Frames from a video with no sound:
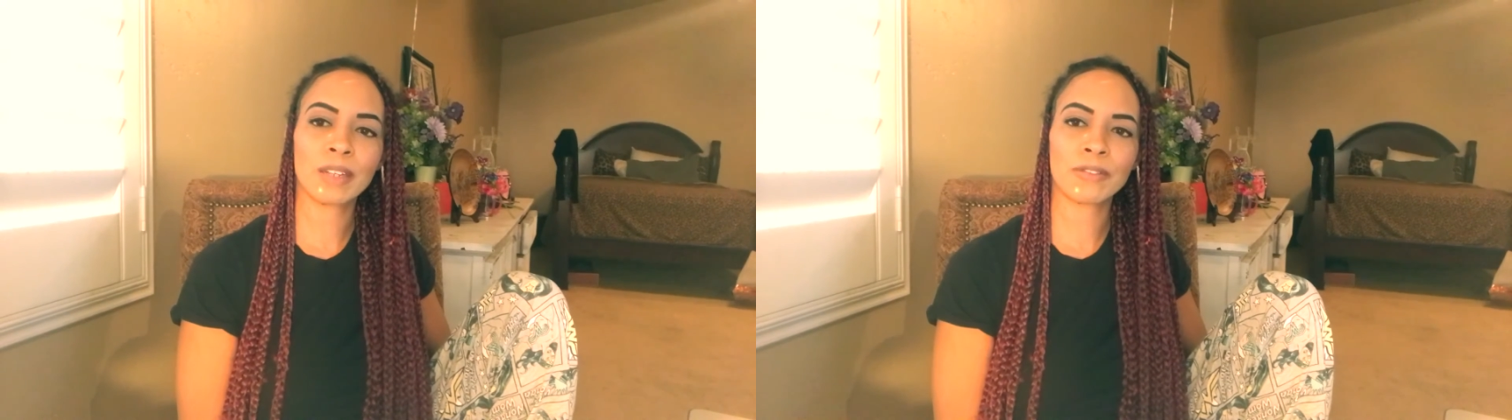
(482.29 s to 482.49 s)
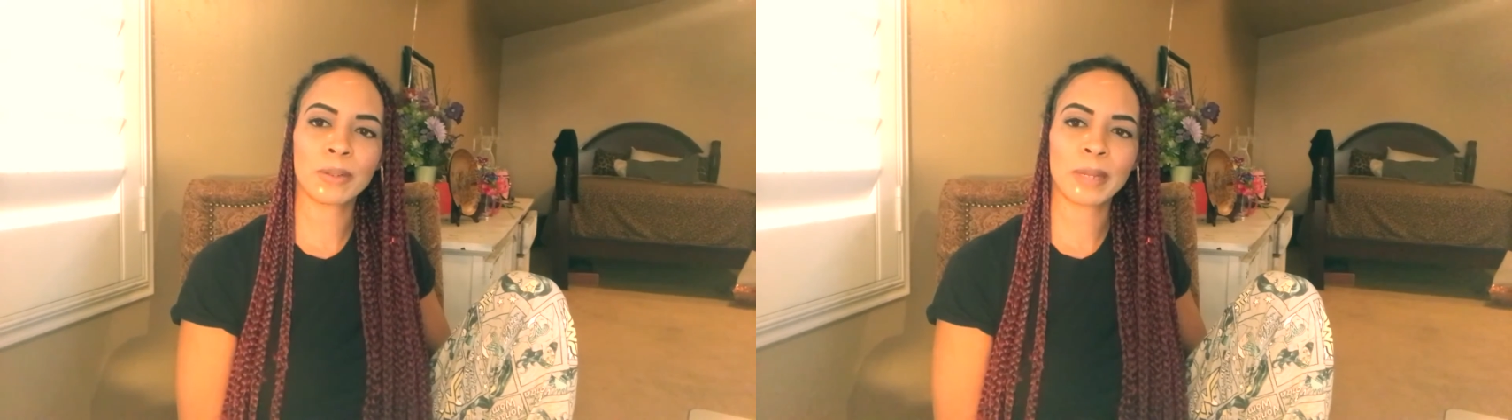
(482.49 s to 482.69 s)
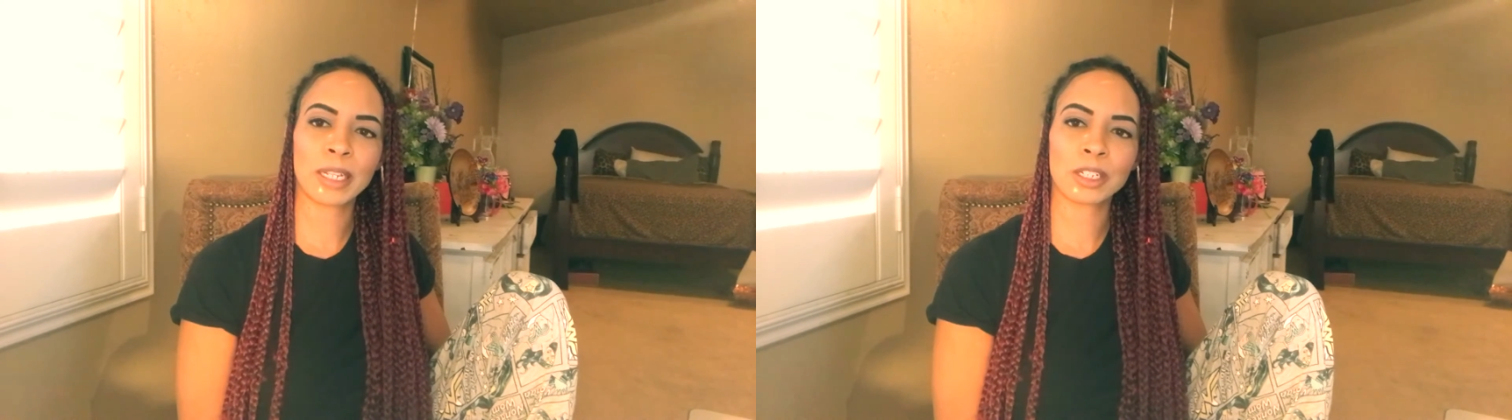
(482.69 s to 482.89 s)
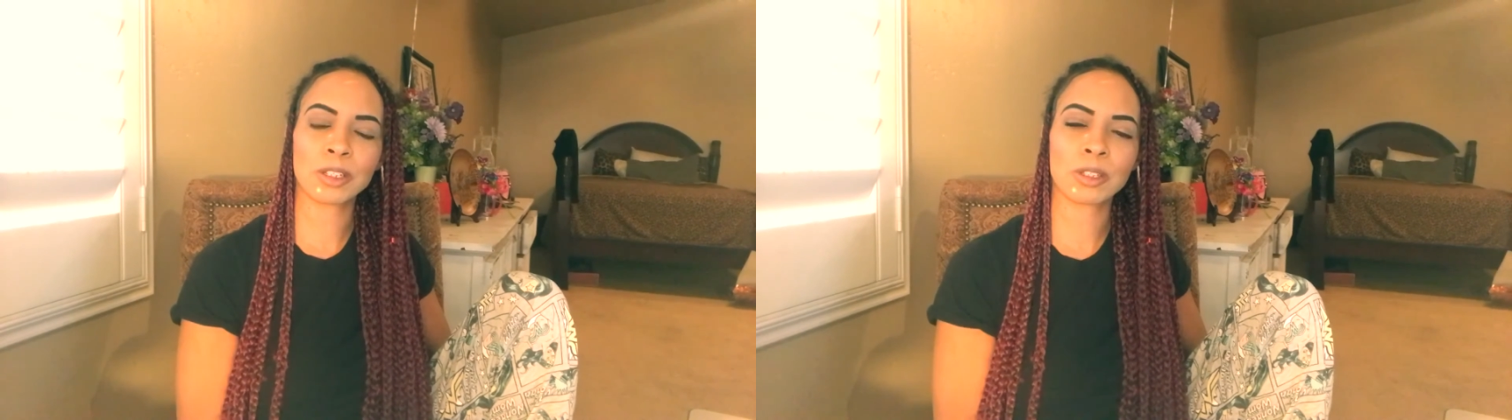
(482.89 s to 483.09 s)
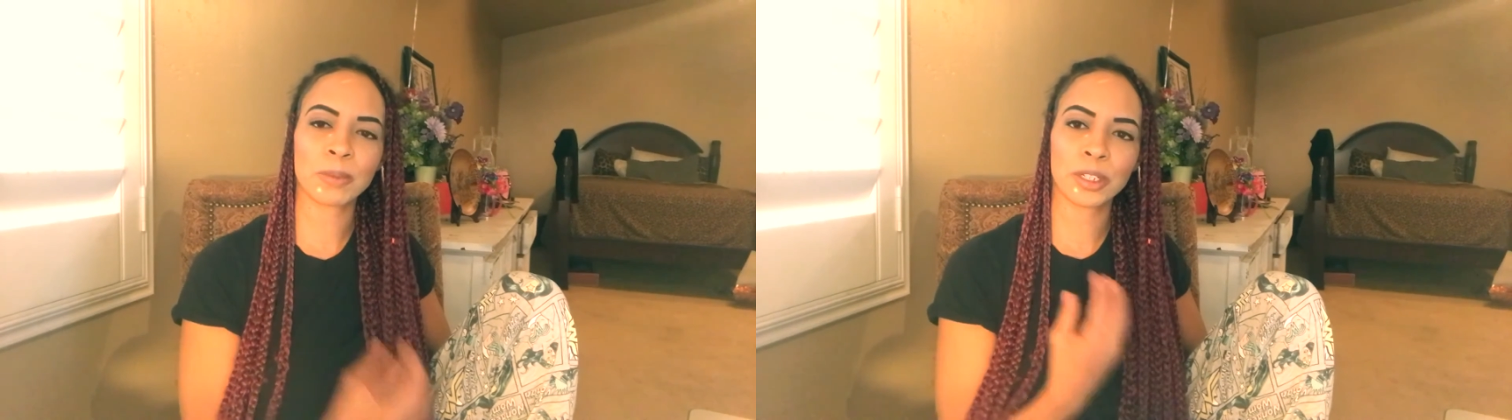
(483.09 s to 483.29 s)

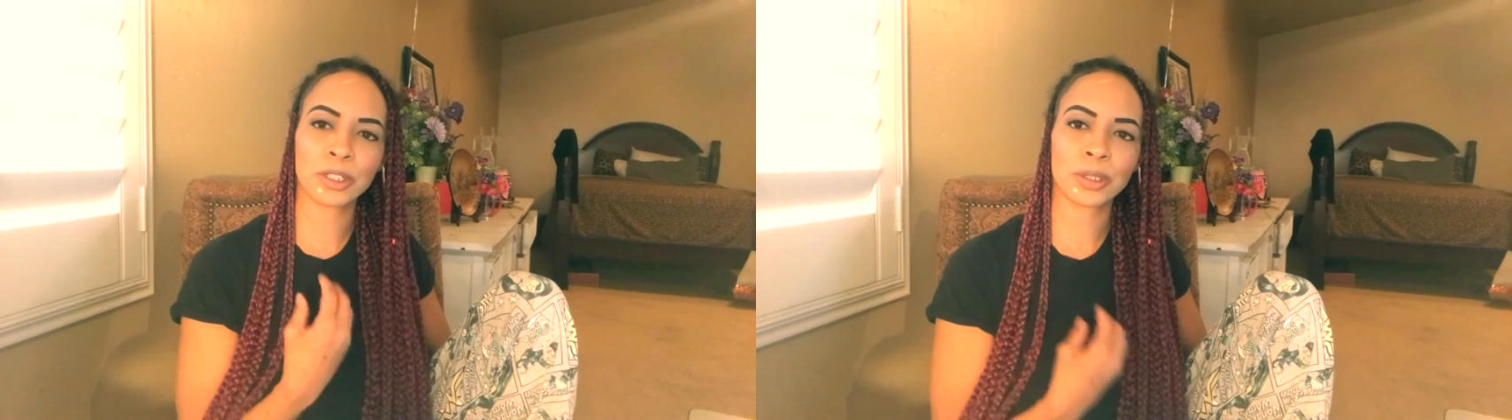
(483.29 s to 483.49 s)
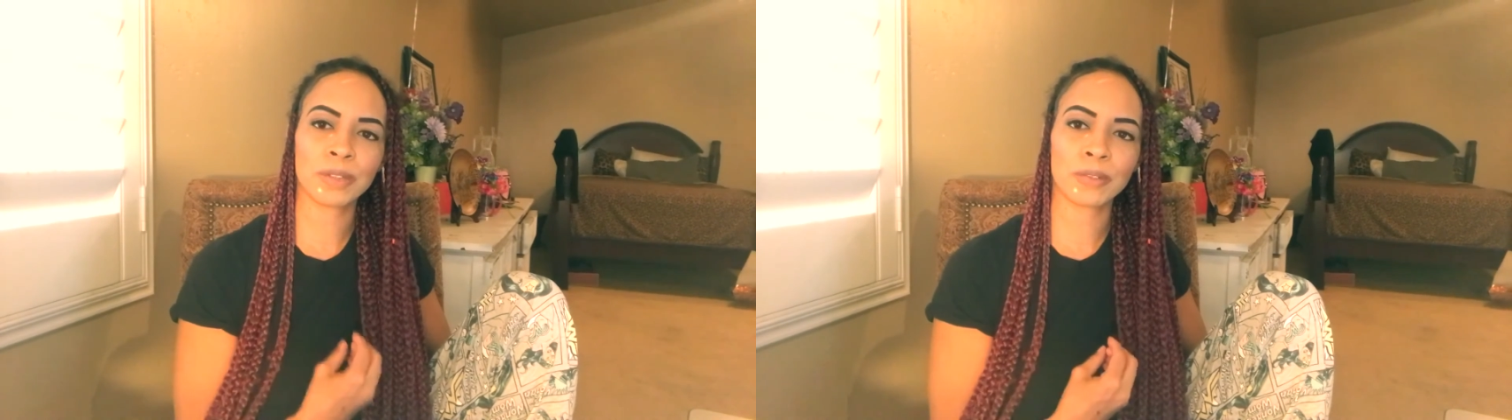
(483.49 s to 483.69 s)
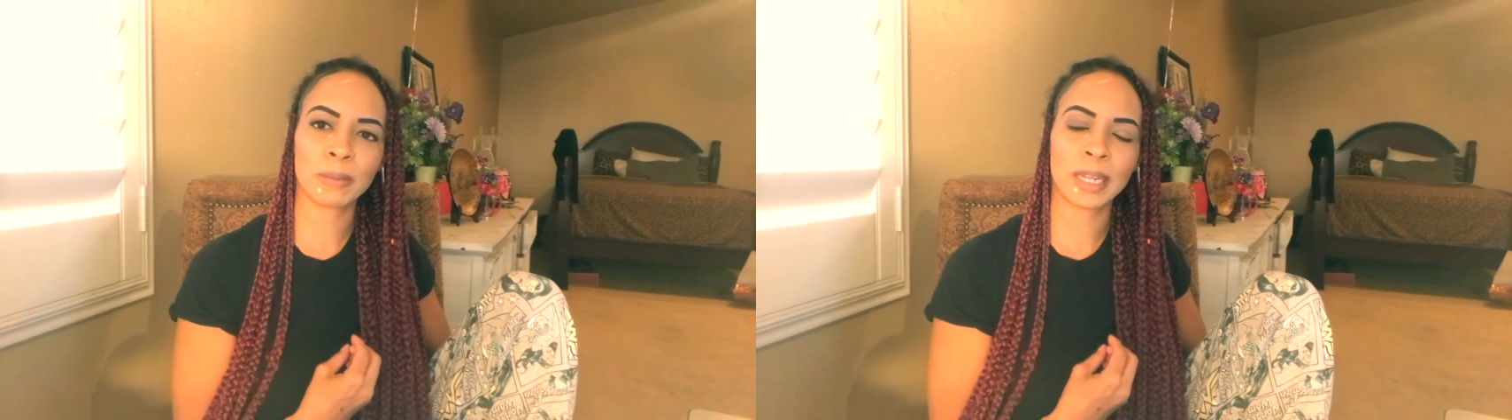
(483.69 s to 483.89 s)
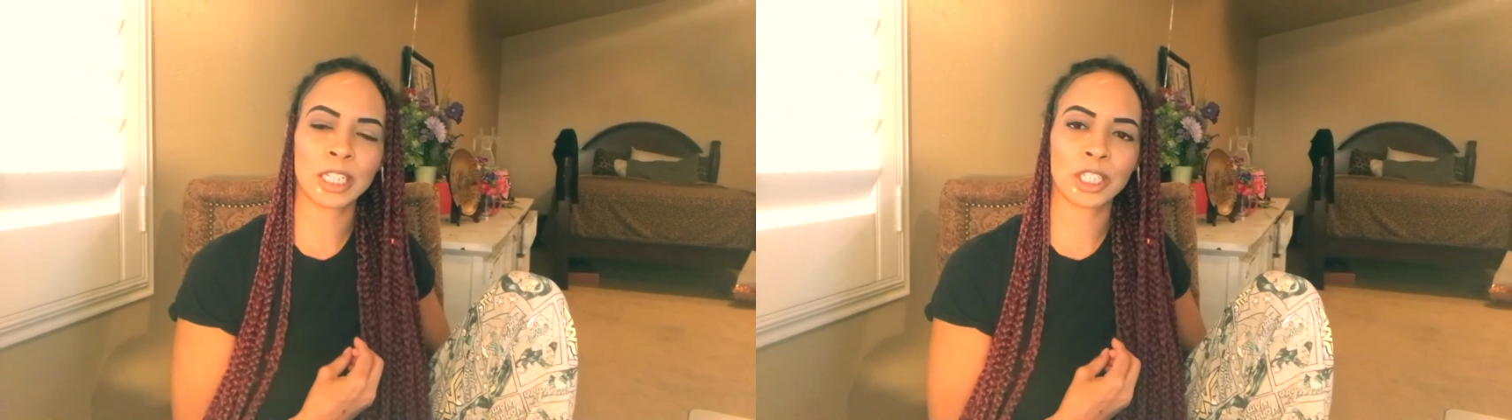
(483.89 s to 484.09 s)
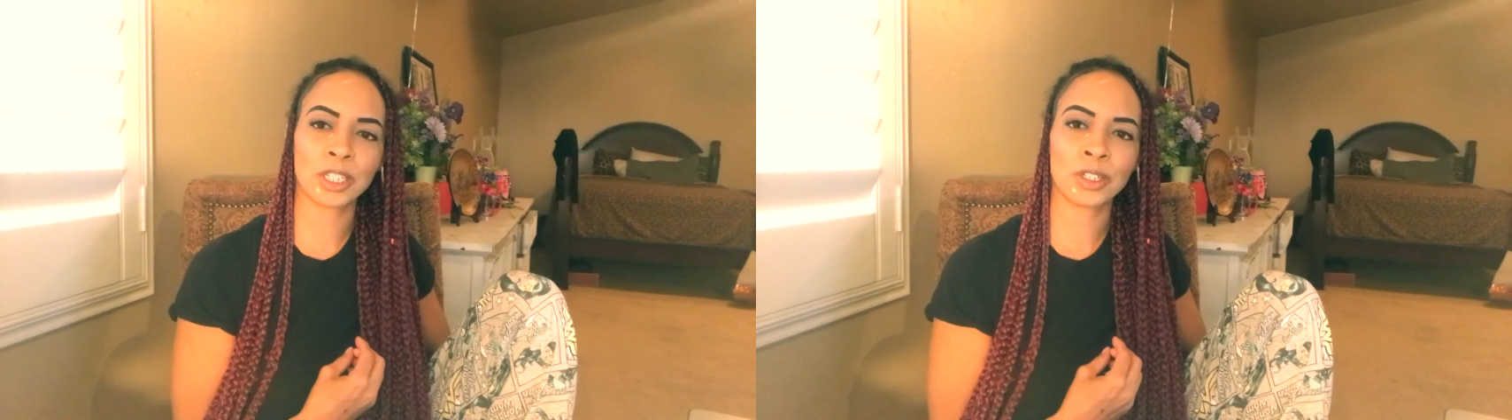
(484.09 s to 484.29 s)
information, spiritual
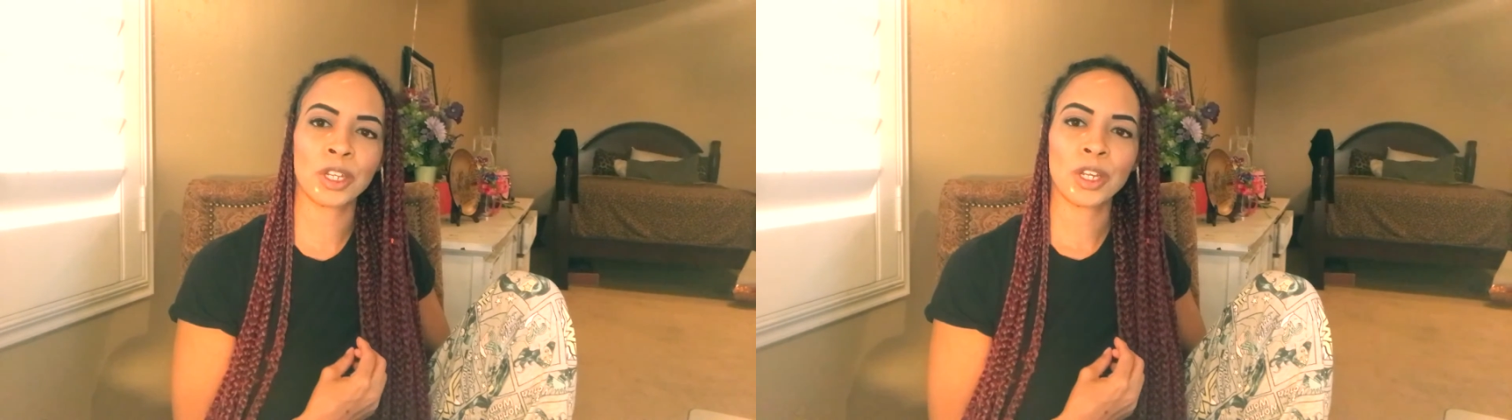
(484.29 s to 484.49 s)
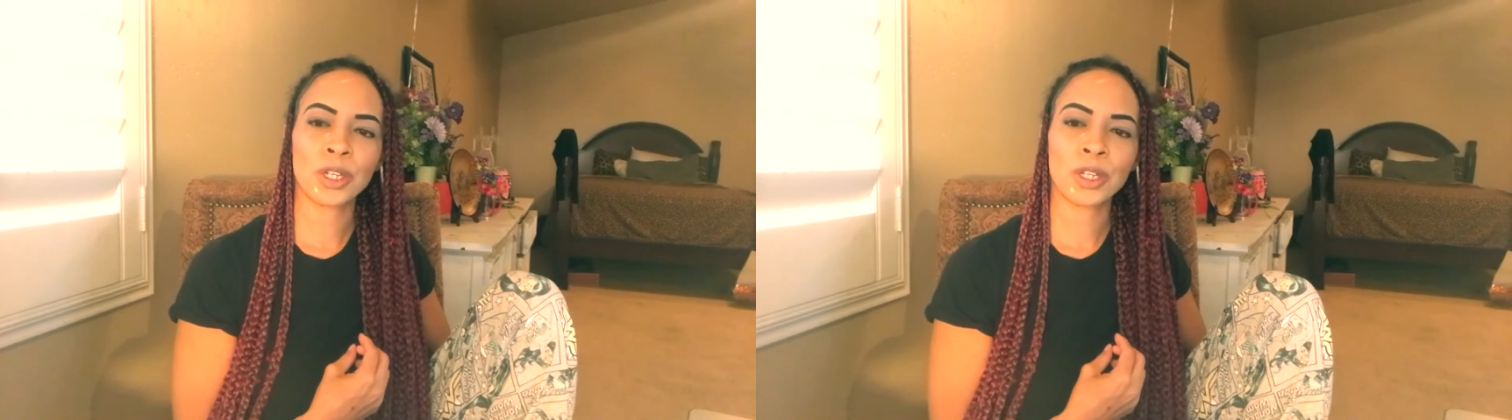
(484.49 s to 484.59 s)
information,